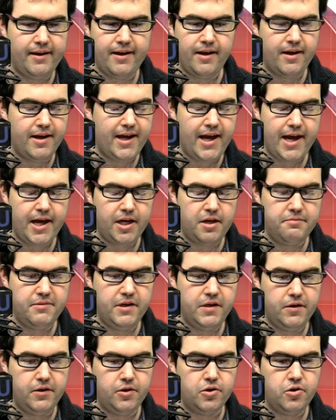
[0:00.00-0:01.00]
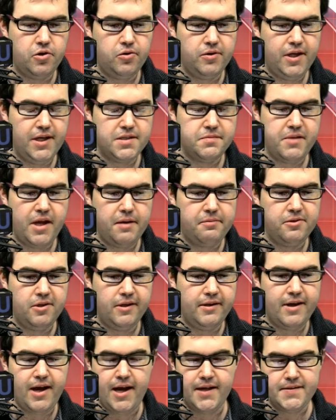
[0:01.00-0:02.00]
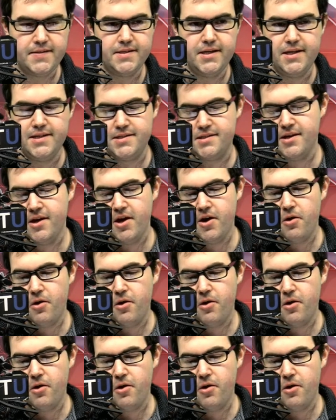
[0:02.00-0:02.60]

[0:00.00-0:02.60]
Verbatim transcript: uh, "How come you didn't call these people a Nazis?